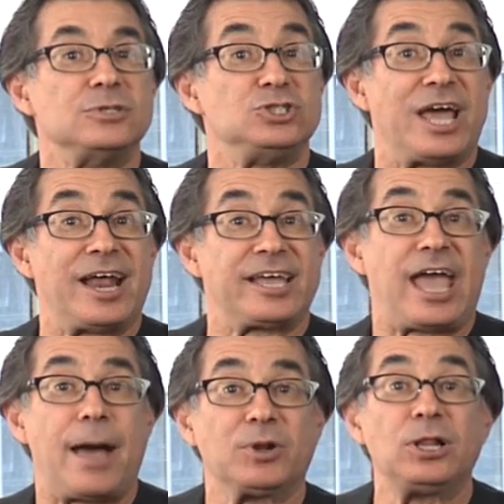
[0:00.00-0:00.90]
Genii
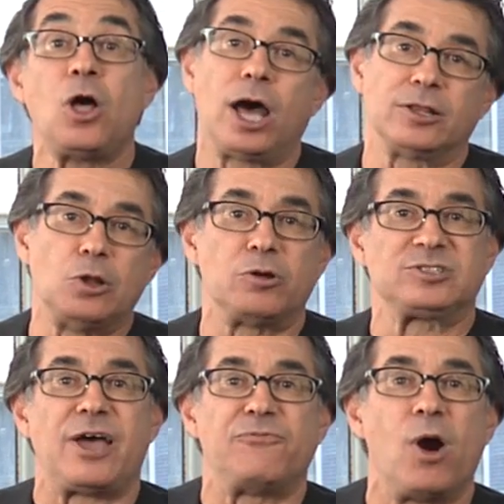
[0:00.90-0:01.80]
Capital on the
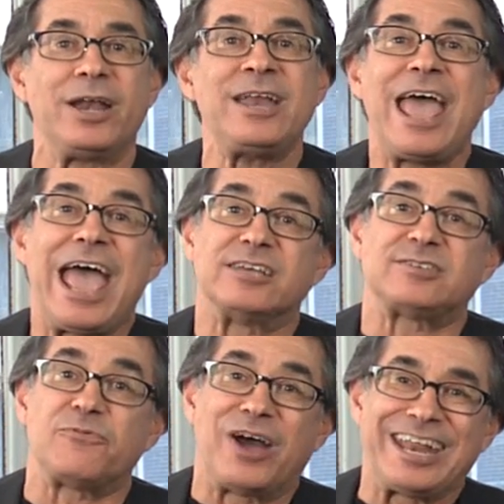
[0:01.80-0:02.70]
Lotus F1 has
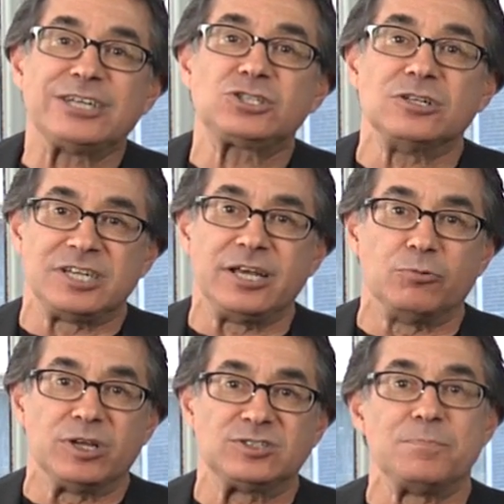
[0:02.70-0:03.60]
a financial
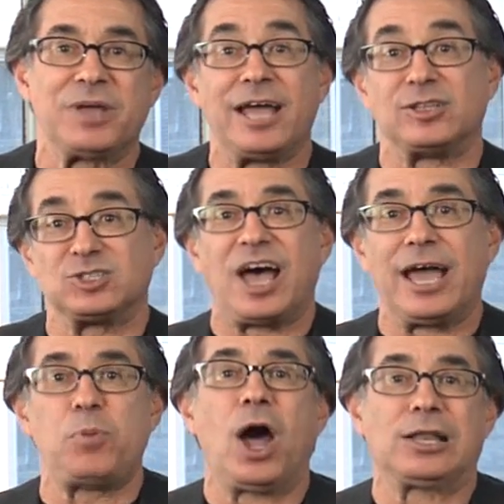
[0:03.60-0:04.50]
deal reason behind the
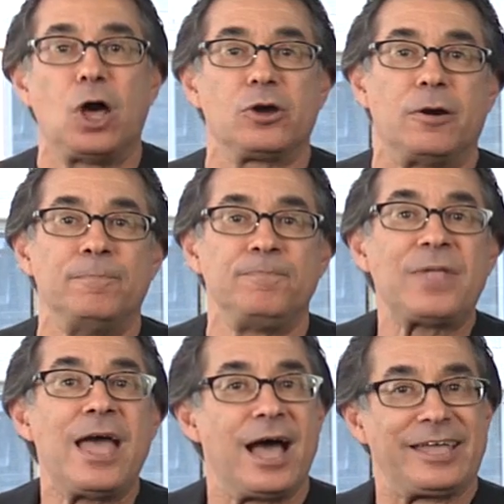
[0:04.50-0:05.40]
side pod logo.
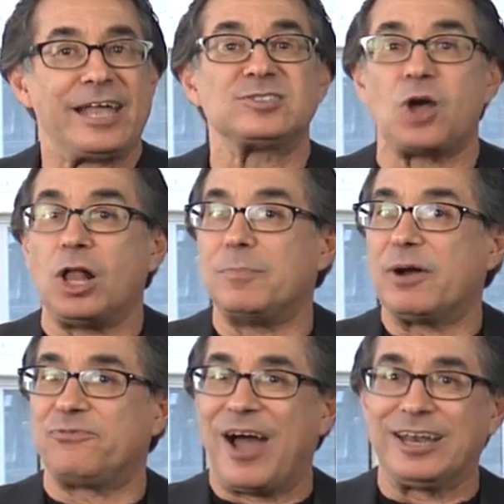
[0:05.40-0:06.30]
Again, it's all
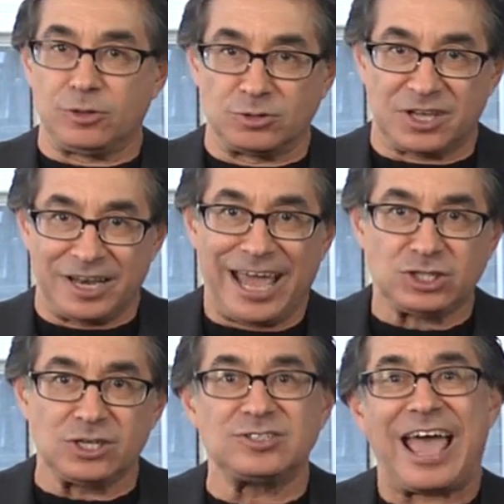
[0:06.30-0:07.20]
about finding those
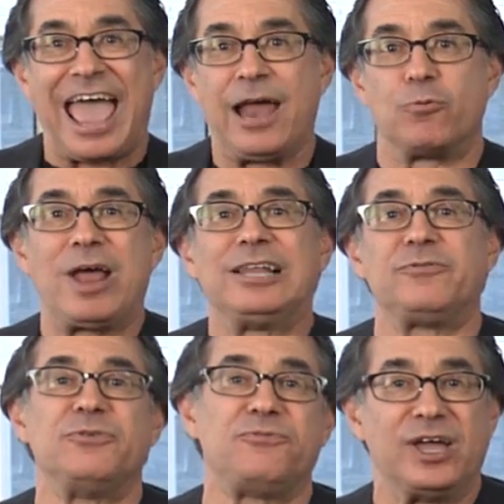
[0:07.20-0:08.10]
connections and
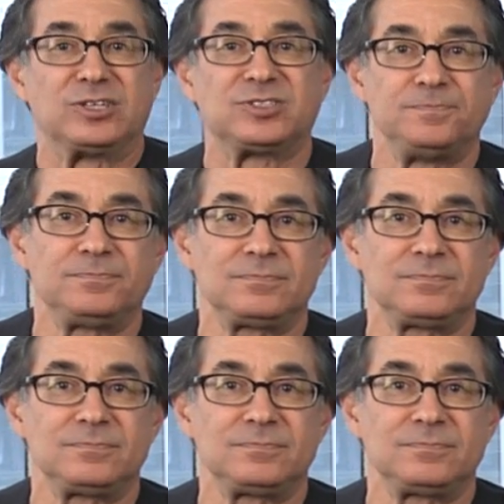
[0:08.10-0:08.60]
relevant fits.